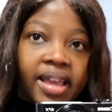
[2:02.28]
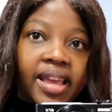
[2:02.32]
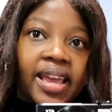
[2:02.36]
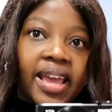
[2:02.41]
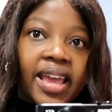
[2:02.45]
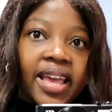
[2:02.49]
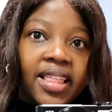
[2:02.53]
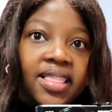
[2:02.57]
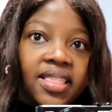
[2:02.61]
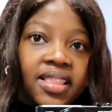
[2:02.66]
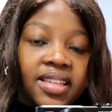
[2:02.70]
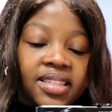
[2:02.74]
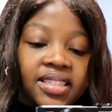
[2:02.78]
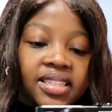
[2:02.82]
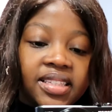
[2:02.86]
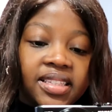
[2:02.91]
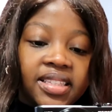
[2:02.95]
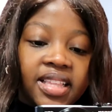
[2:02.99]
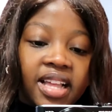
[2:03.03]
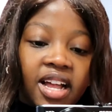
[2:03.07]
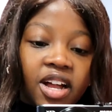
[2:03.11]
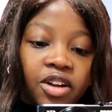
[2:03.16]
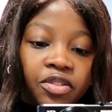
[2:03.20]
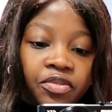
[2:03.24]
And this is
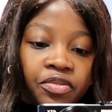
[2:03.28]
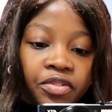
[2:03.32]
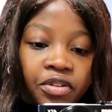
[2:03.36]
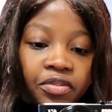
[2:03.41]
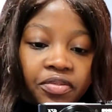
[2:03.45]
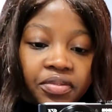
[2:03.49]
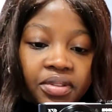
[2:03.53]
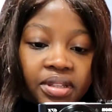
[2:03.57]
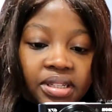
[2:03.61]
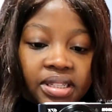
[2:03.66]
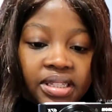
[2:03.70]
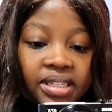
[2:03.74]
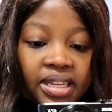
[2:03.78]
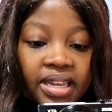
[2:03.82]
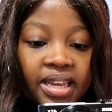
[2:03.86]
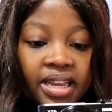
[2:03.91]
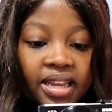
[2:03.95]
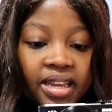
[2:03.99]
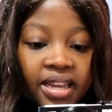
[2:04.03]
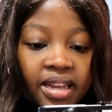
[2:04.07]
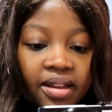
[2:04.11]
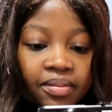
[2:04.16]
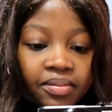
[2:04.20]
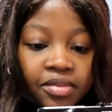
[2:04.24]
the outfit of the
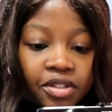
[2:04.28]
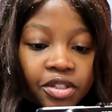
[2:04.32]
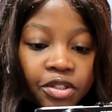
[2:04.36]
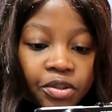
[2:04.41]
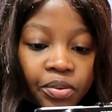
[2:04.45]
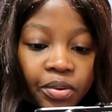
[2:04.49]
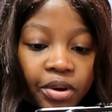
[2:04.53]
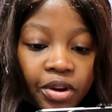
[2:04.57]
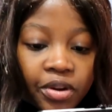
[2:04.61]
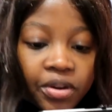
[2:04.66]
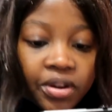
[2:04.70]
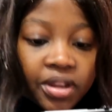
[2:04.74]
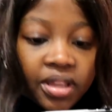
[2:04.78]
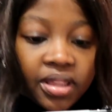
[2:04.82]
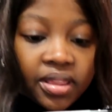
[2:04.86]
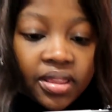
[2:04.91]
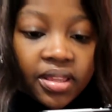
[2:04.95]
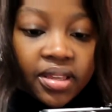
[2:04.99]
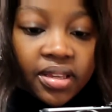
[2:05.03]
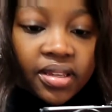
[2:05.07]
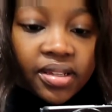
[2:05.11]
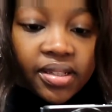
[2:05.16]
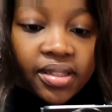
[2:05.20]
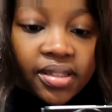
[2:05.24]
day. I'm just wearing
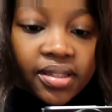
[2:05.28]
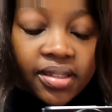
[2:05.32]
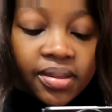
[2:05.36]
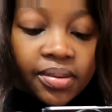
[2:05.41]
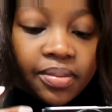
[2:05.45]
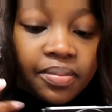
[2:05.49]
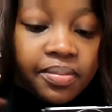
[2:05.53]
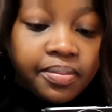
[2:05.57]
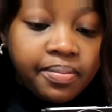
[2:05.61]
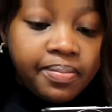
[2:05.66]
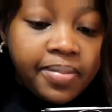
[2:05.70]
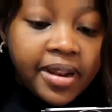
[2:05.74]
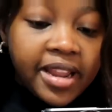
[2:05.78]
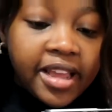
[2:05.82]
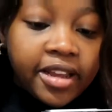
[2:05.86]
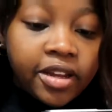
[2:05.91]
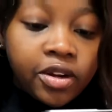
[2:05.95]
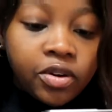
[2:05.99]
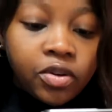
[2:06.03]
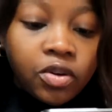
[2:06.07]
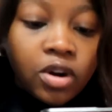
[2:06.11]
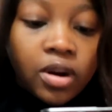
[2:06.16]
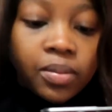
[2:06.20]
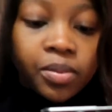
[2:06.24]
this
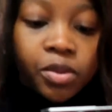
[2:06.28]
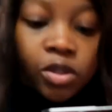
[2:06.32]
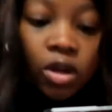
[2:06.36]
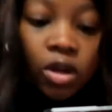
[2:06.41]
black crop